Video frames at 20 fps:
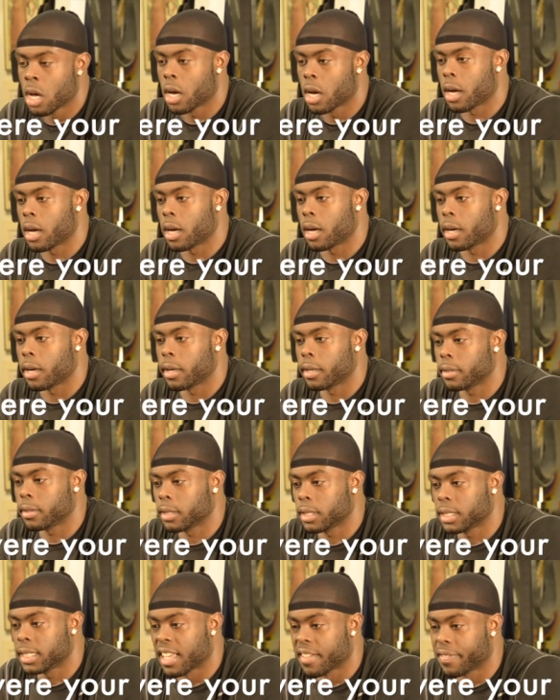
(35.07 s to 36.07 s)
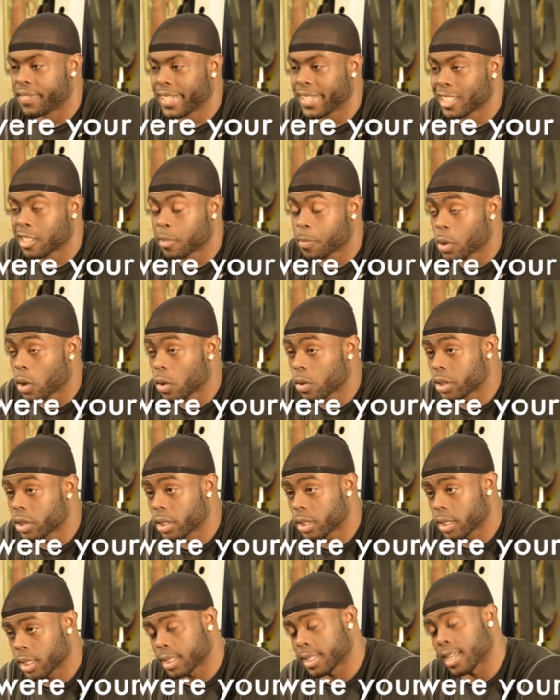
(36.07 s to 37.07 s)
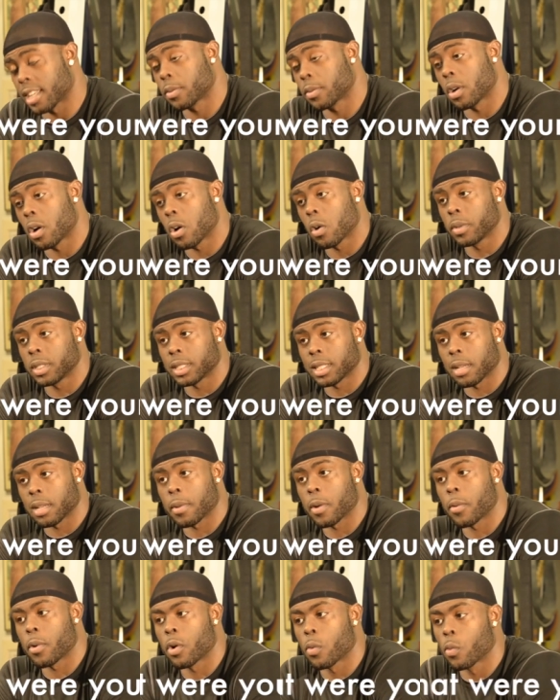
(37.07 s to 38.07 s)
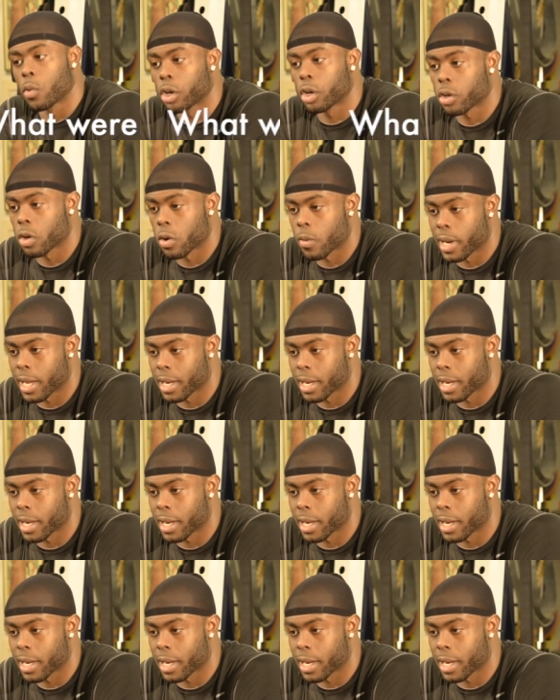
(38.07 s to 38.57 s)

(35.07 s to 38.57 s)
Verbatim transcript: Uh, it's definitely explosion because that's what I always tell them I want to work on when